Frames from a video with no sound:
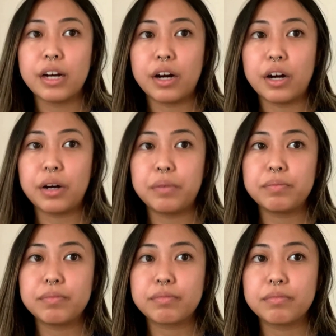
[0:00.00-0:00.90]

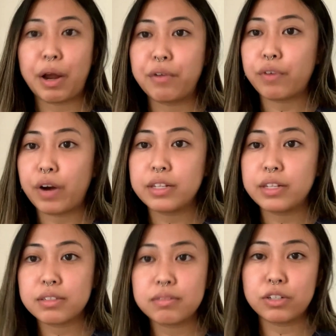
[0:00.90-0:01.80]
my
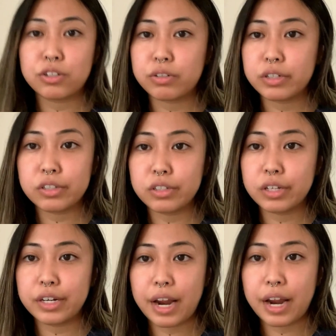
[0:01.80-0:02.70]
friends
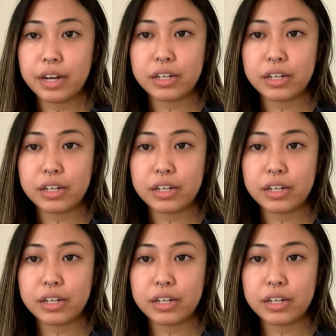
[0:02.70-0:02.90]
interracially date,